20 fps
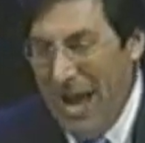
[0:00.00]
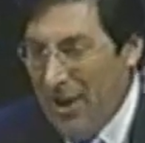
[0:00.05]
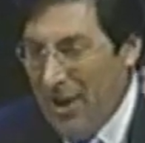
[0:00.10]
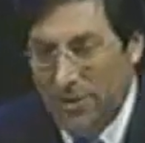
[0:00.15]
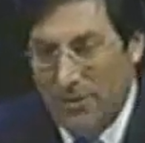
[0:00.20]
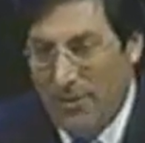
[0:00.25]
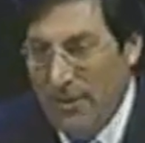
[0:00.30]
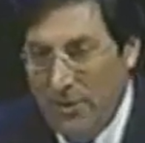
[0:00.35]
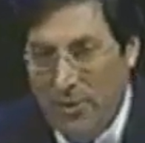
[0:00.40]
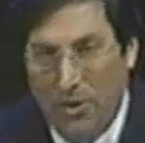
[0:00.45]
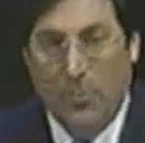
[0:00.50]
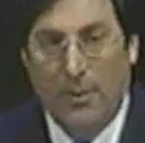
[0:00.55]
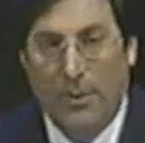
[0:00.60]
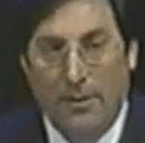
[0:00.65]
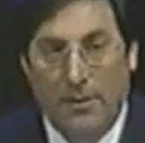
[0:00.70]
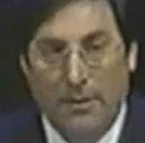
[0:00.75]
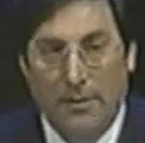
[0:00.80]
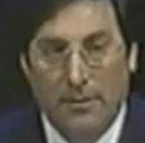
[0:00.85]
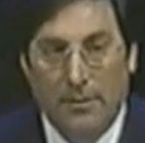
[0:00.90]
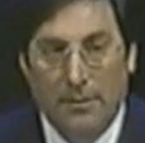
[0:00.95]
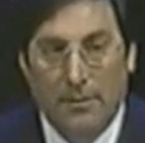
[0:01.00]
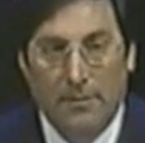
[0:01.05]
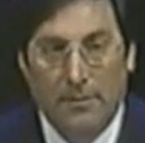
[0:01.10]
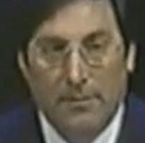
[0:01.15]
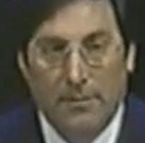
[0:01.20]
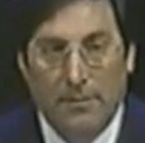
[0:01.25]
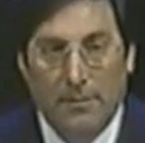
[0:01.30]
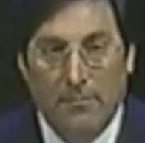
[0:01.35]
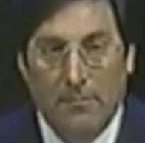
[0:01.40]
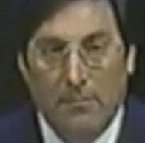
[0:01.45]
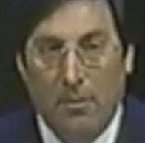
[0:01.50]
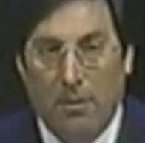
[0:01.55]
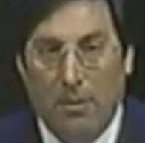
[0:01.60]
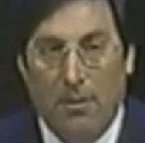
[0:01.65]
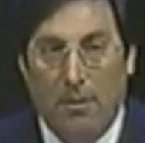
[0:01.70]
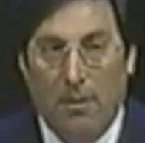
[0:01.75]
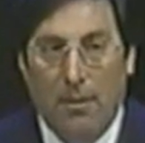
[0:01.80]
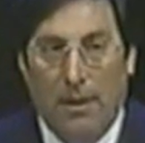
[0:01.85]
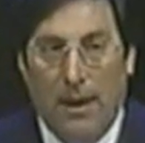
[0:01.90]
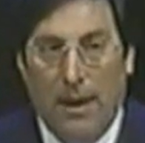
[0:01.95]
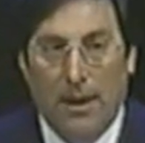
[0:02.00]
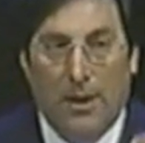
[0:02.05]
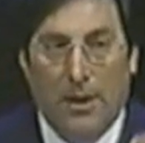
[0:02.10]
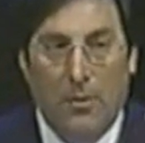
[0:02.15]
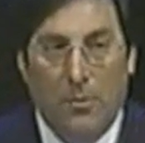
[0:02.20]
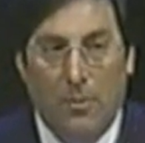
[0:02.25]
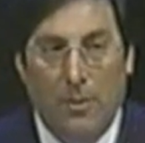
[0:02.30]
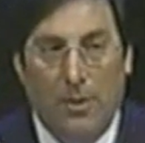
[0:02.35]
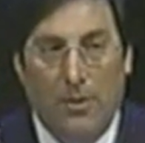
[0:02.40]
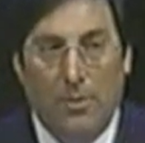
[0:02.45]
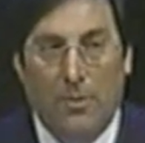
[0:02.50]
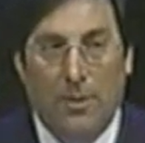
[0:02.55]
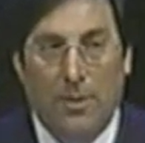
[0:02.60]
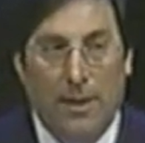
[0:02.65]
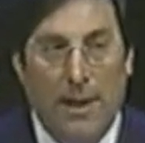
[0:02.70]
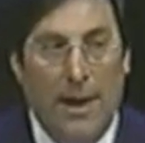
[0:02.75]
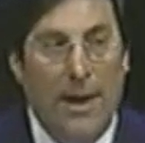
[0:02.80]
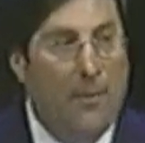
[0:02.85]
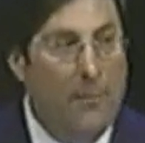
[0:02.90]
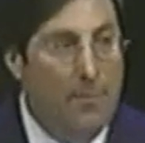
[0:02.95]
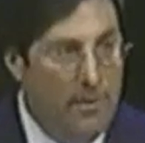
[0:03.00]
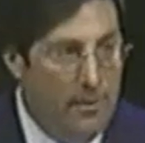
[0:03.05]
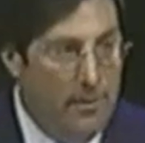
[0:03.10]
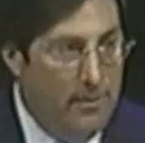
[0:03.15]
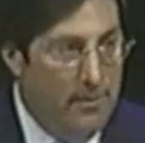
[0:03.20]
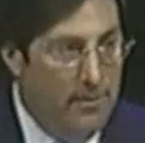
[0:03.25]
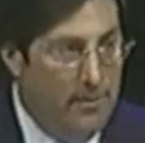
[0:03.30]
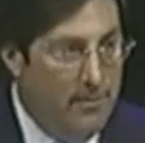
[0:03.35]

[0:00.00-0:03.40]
But how could they do it? Well, how can we do it now?